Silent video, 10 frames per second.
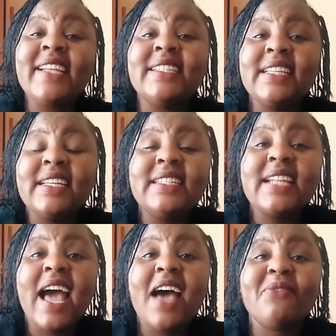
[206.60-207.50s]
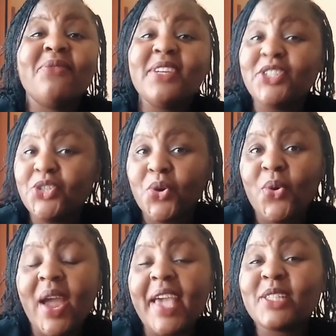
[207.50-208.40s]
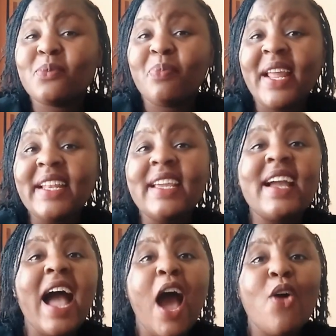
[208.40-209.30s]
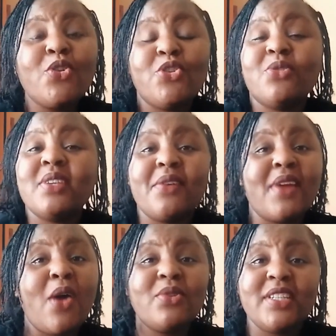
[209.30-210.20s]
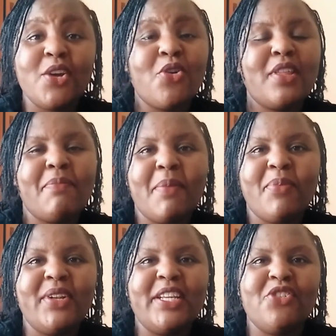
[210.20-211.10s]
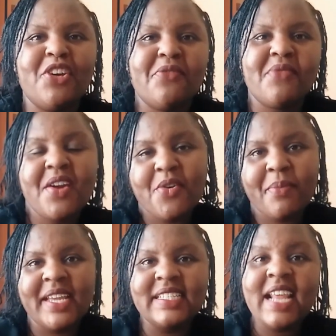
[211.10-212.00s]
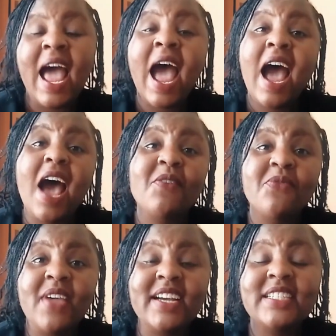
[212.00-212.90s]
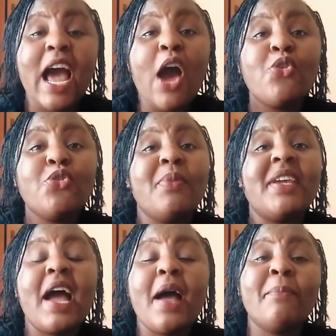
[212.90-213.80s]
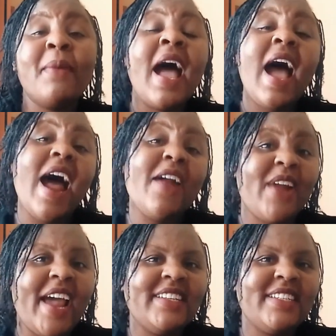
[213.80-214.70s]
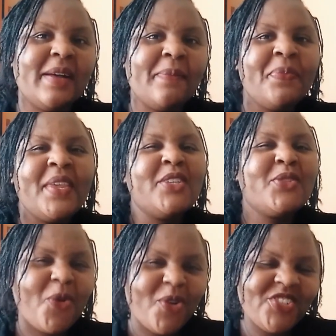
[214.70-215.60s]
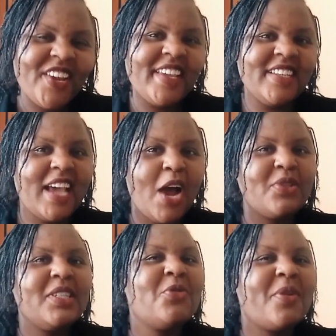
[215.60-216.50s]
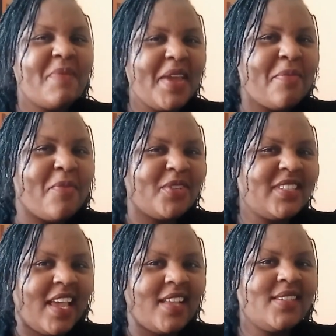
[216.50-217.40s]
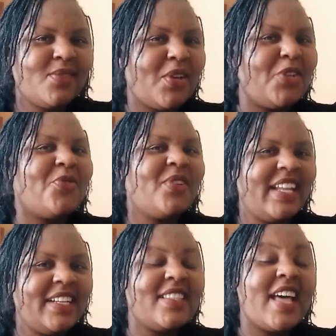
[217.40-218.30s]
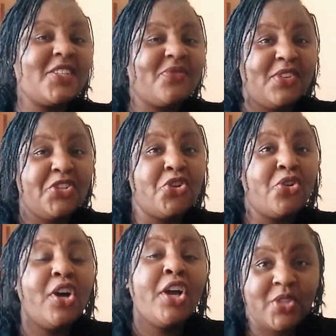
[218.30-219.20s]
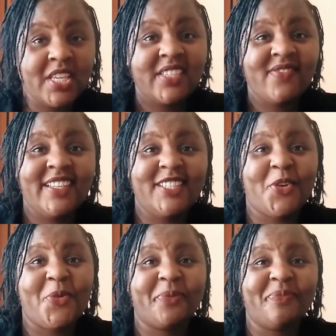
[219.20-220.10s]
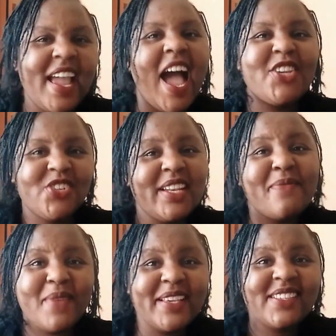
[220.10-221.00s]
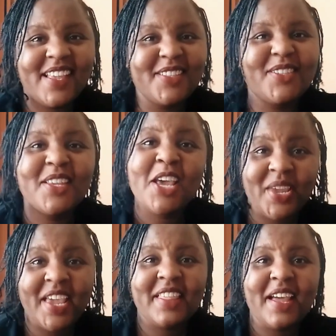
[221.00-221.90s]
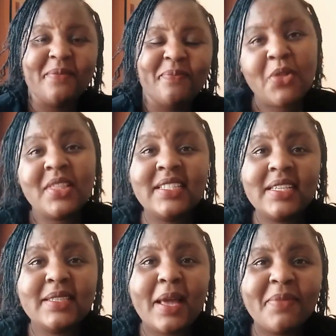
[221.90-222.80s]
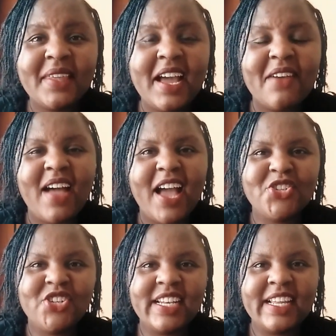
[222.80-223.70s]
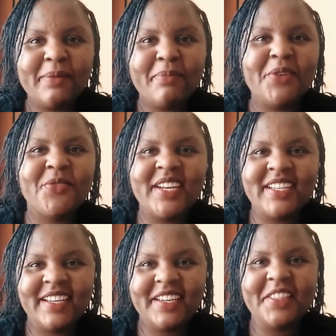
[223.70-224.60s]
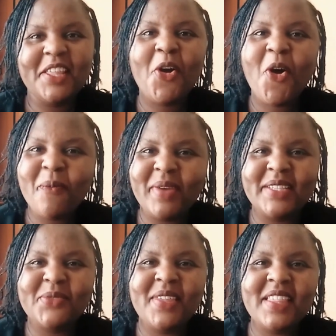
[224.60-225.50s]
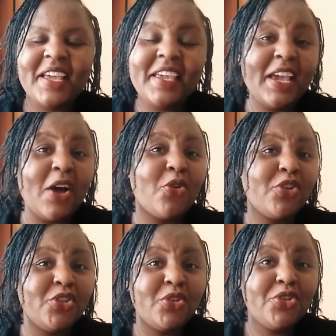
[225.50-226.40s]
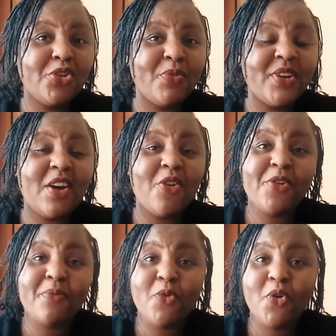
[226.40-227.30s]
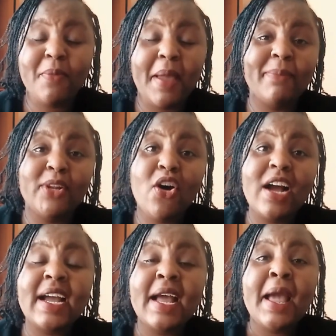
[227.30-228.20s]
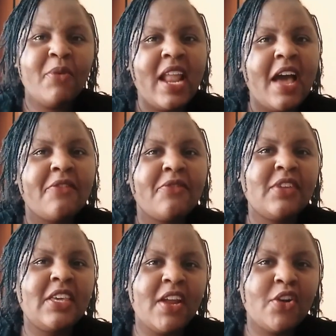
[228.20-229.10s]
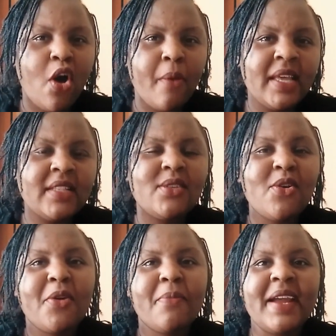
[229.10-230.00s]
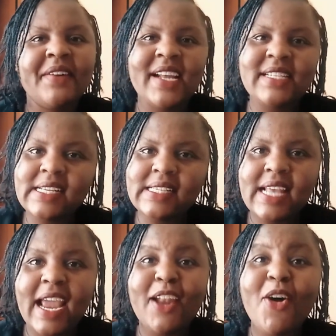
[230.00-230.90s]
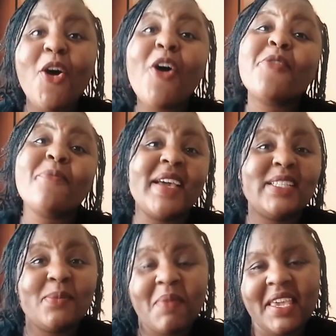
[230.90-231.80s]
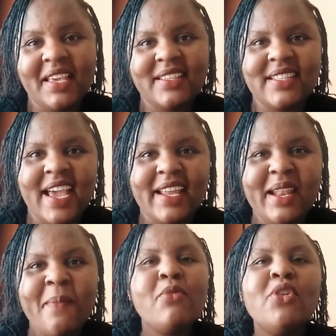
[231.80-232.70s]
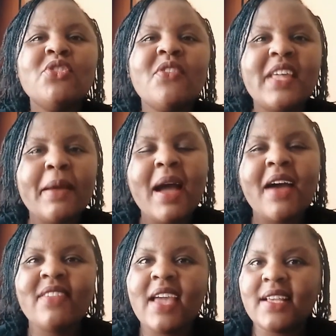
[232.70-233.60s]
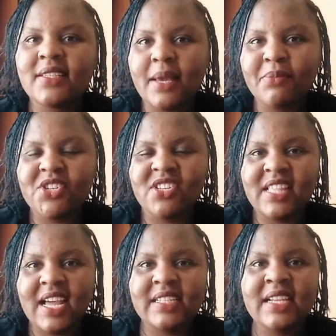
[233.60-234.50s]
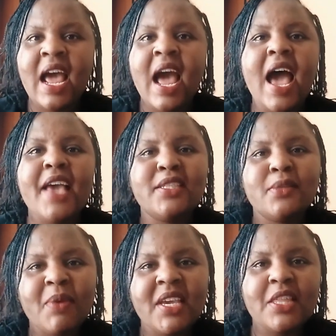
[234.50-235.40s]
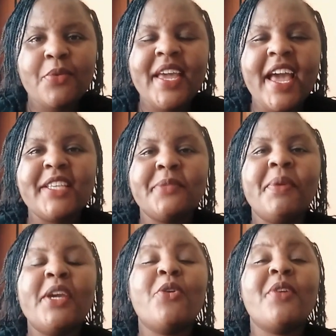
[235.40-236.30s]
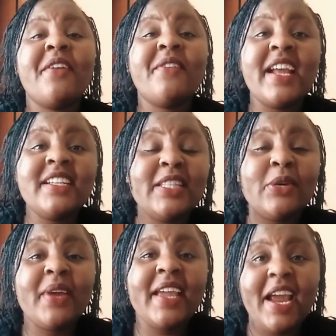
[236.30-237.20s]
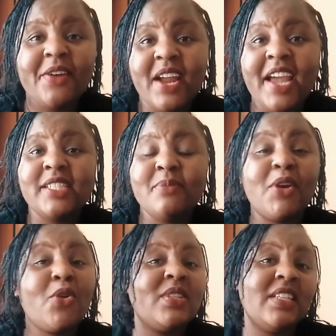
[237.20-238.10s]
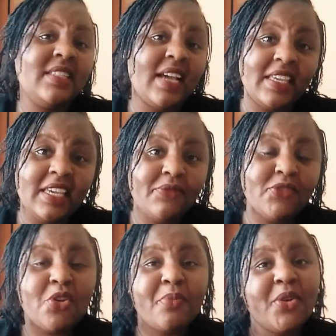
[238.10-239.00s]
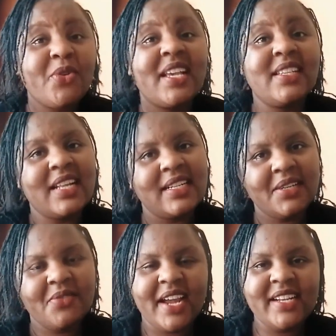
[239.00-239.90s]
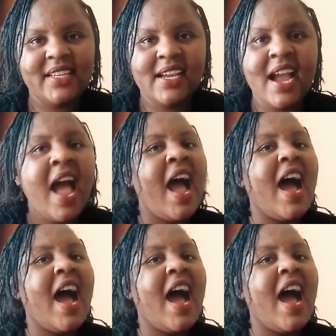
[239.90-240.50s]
I did a video explaining how your surrounding or the people in your environment affect how you become a writer. So go check it out. It will make more sense when you relate that video to this video. They actually make sense together. So now this is something I've actually been reading in the comments, whether here on YouTube, whether on my blog. People have given comments on my writing style or my speaking style. And most of them have the assumption that I speak the way I speak or I write the way I write because it's a gift, or because I started writing